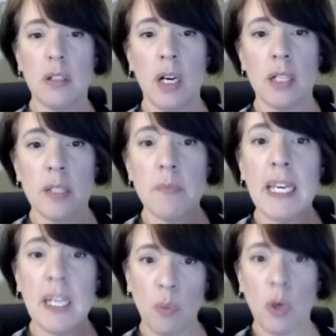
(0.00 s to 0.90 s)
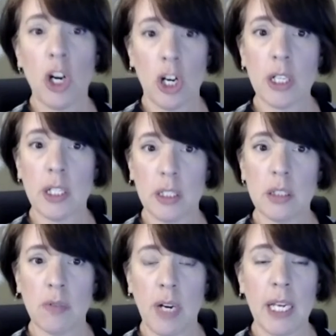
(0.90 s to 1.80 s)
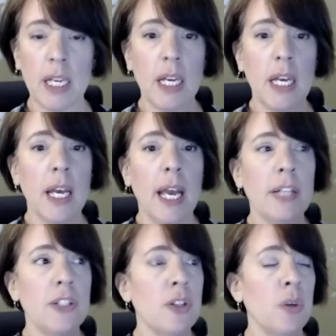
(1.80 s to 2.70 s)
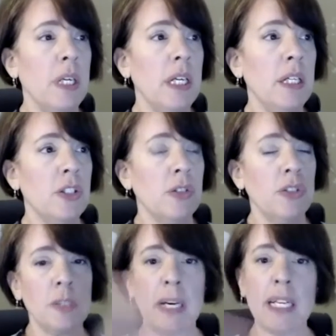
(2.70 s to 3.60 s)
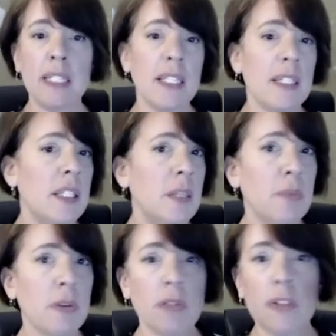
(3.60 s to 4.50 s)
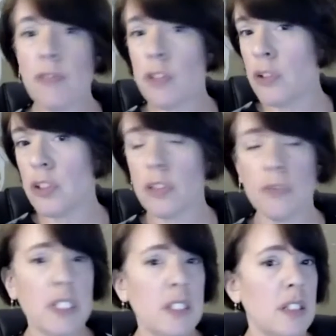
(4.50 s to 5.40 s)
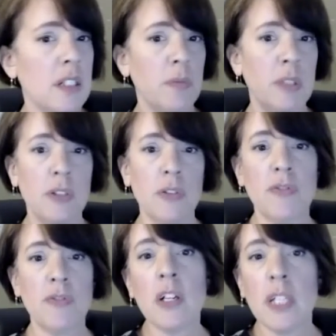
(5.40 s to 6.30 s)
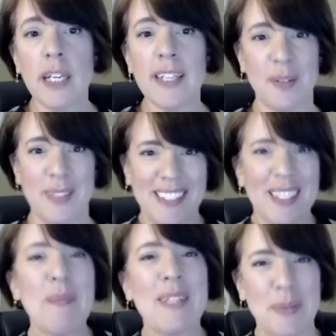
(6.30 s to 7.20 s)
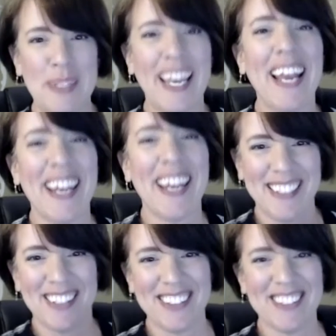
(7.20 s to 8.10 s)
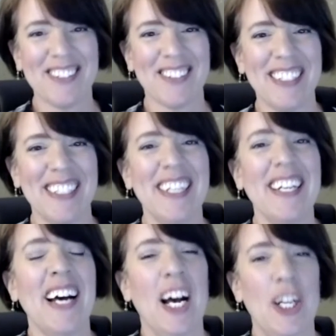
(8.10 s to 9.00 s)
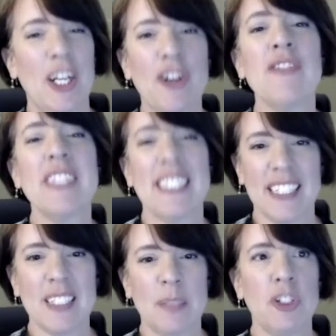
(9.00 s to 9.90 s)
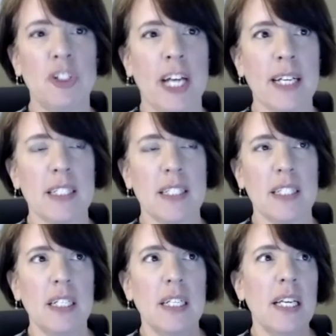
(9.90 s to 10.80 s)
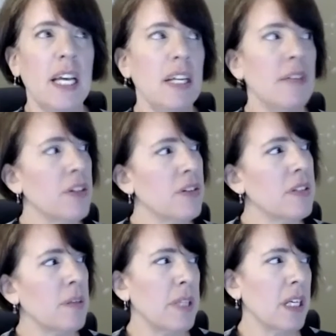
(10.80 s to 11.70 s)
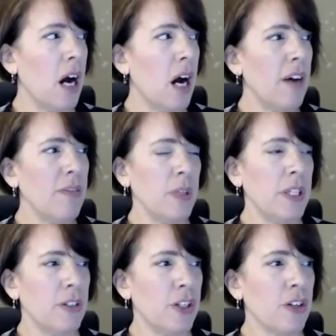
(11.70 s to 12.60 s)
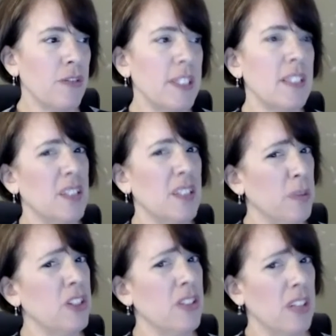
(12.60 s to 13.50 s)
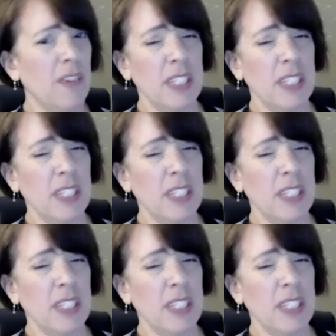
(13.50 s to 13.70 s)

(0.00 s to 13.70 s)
to make it work, right? And so just by assessing peripheral nervous system, we do fairly as in-depth as we can in our children, nervous system checks. And if there's something off with their nervous system, which is often the